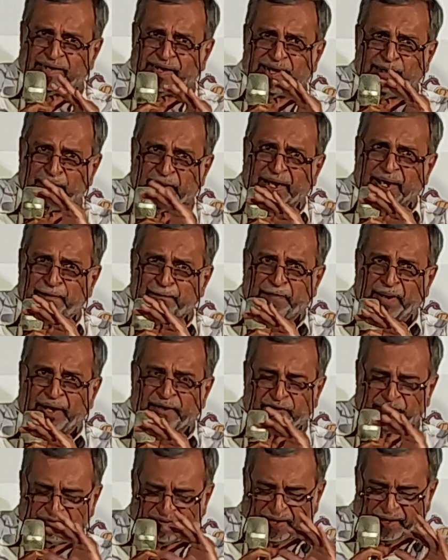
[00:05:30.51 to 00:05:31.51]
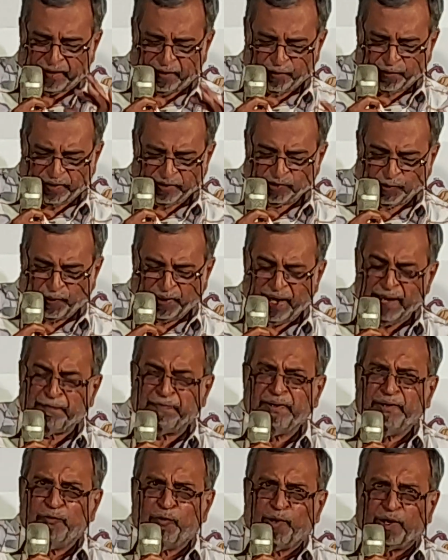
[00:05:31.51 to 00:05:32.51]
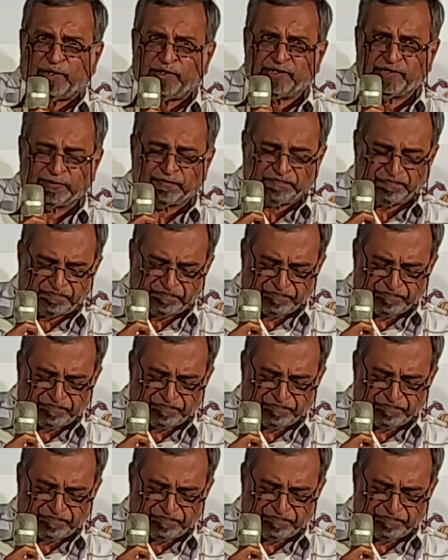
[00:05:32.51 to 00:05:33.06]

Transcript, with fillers: It will become part of that. Okay, so what happened was,